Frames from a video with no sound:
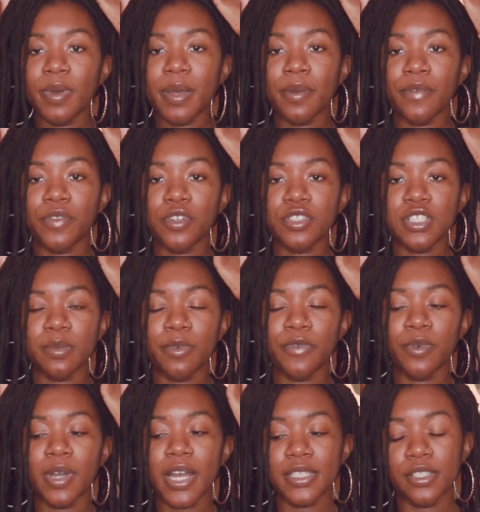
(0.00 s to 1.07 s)
Maybe if there's some of
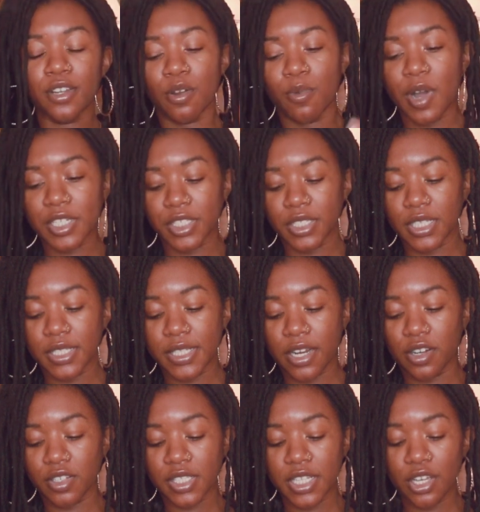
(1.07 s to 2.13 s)
you guys that are watching this that
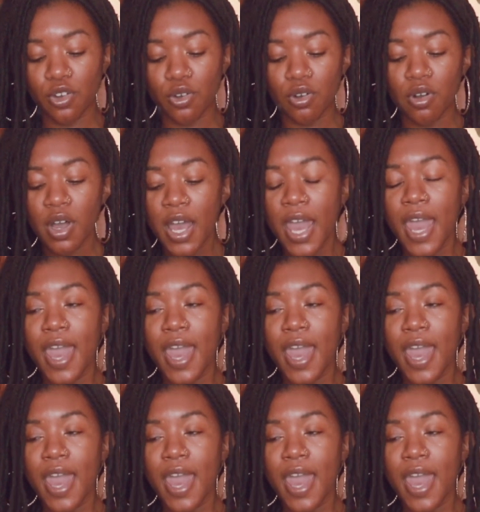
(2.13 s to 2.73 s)
are single,